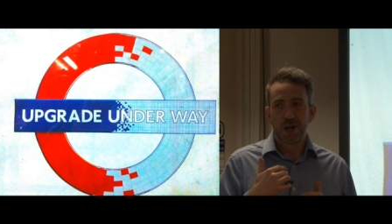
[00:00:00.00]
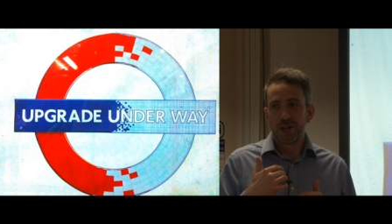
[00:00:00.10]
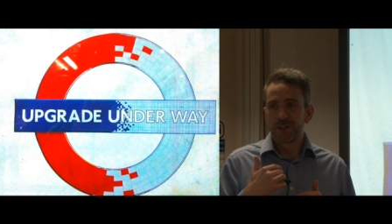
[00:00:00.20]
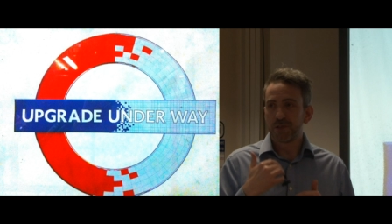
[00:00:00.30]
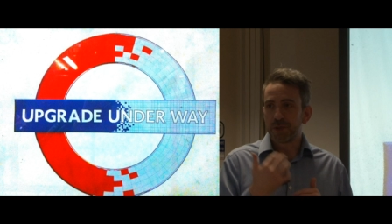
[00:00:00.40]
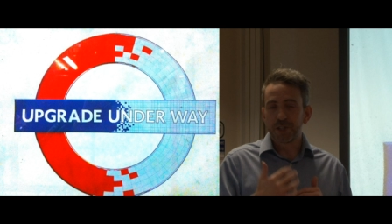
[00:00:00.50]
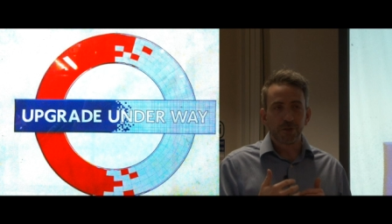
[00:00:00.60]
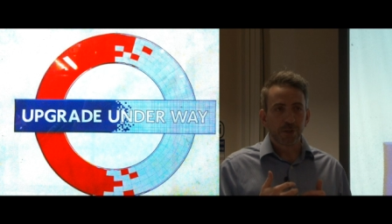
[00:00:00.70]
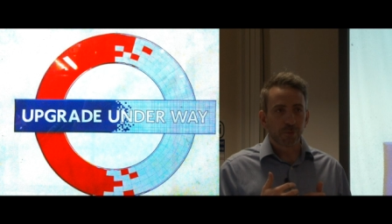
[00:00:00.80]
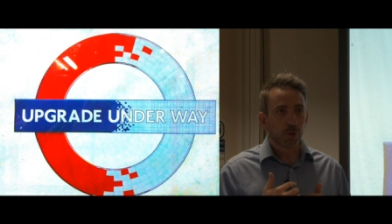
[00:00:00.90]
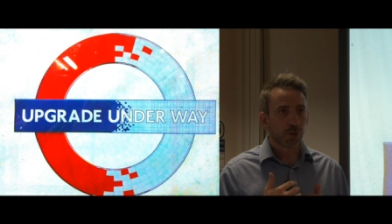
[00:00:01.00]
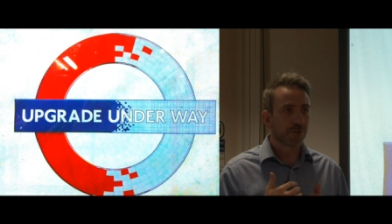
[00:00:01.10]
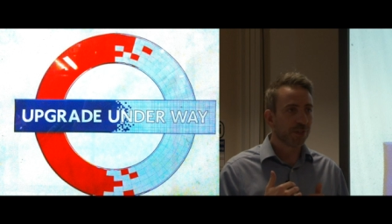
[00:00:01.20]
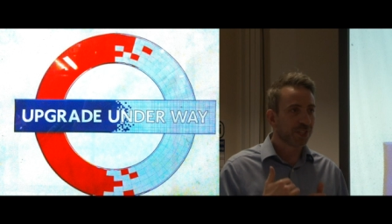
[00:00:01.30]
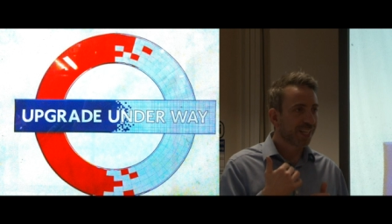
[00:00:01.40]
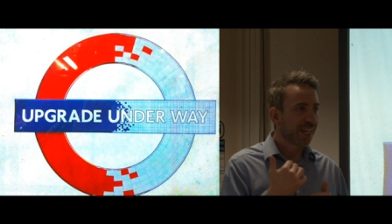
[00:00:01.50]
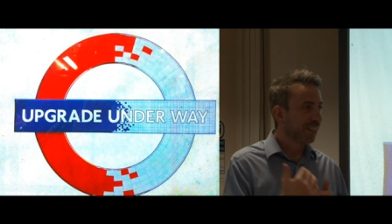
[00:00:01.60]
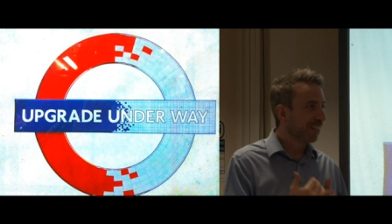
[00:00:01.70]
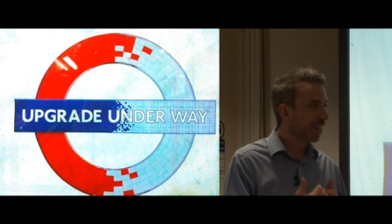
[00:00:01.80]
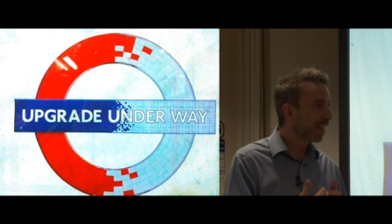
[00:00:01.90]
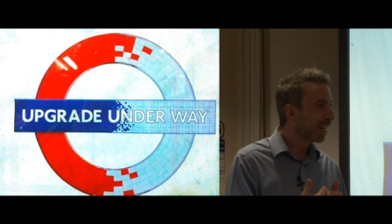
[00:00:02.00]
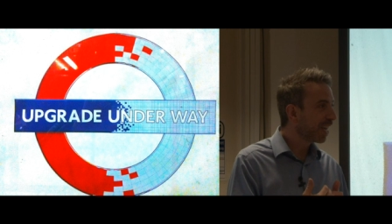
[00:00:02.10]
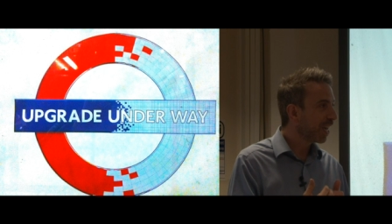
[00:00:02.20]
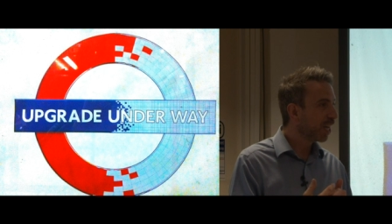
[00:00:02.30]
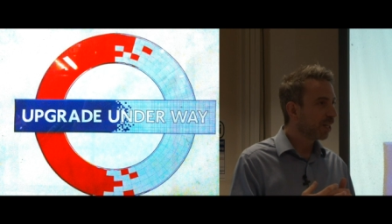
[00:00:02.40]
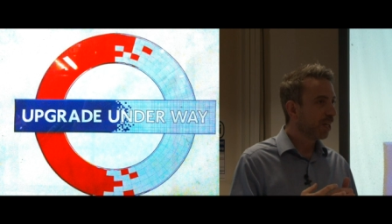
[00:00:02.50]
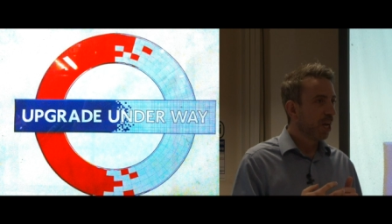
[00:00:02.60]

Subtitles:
seem to be using more sophisticated thinking,